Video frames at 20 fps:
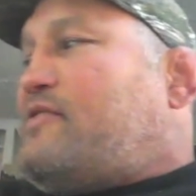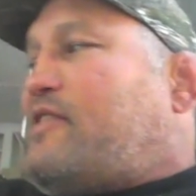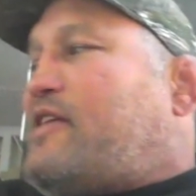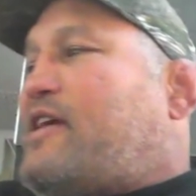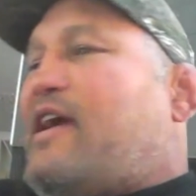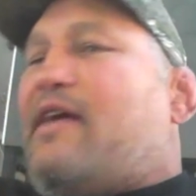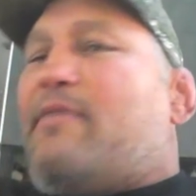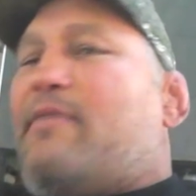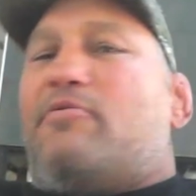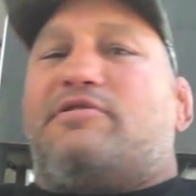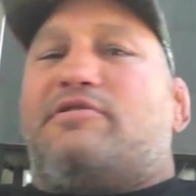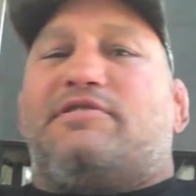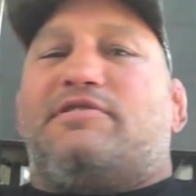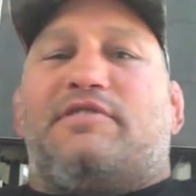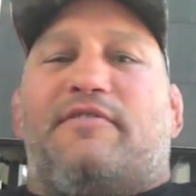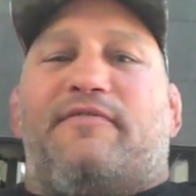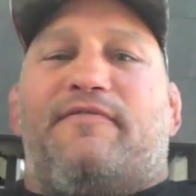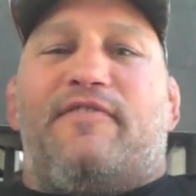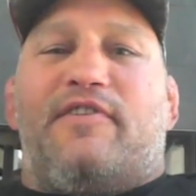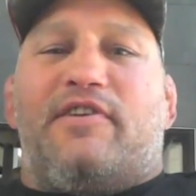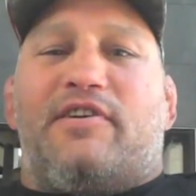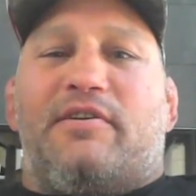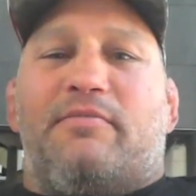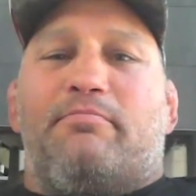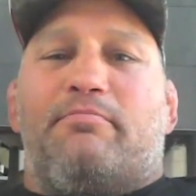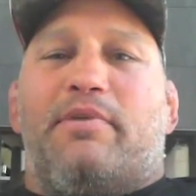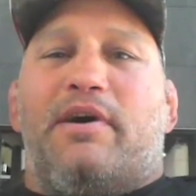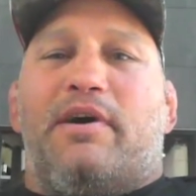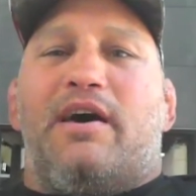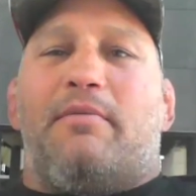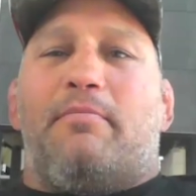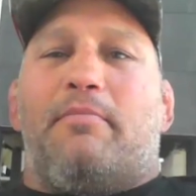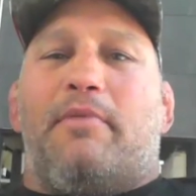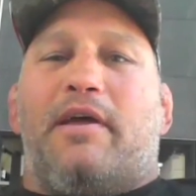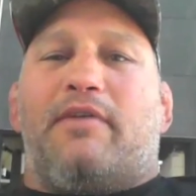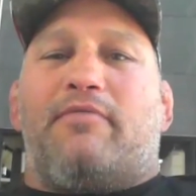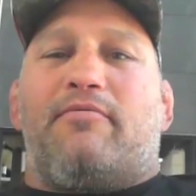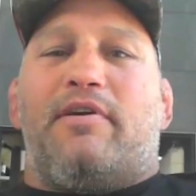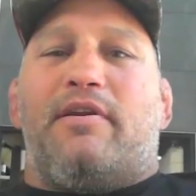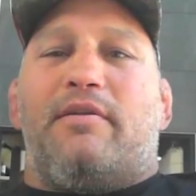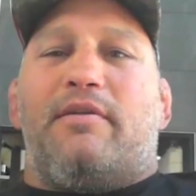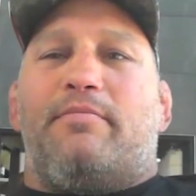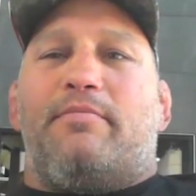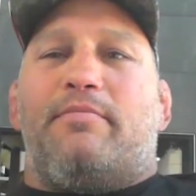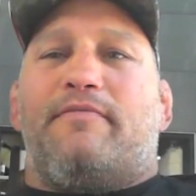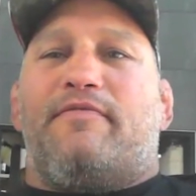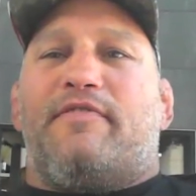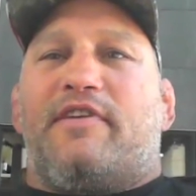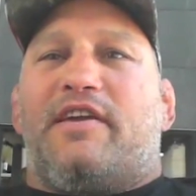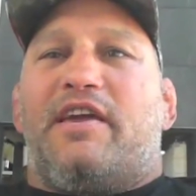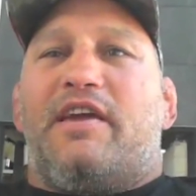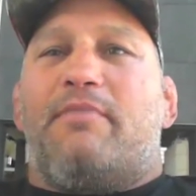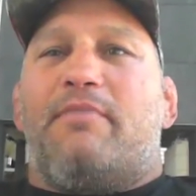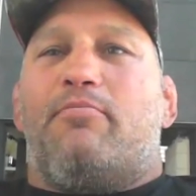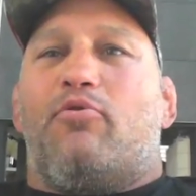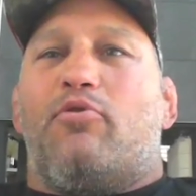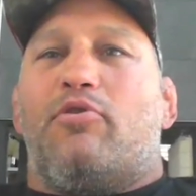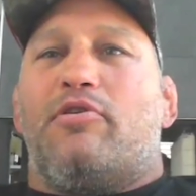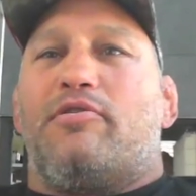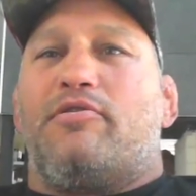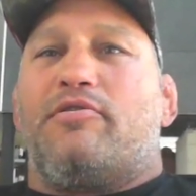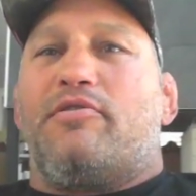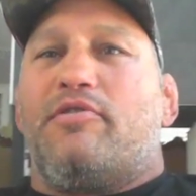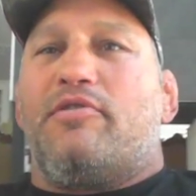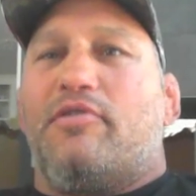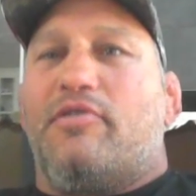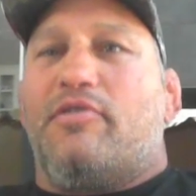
the camera's at the fucking bottom, like right above the keyboard.